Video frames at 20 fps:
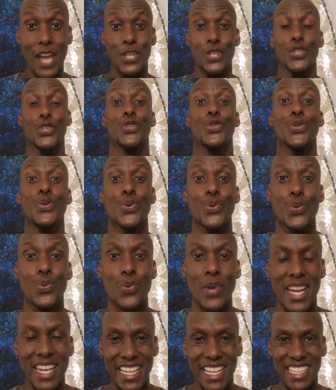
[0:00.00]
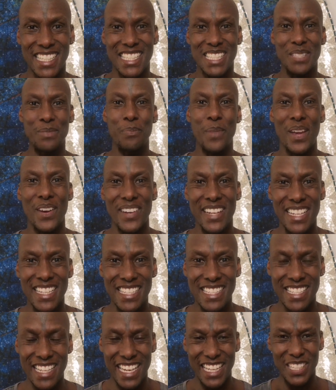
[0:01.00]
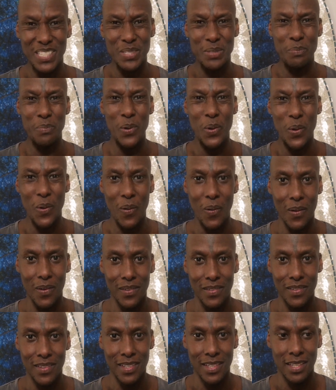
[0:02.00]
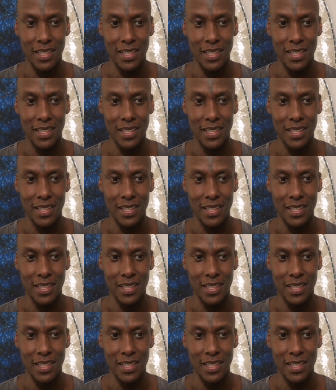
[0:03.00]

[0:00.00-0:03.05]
and do and experience and explore.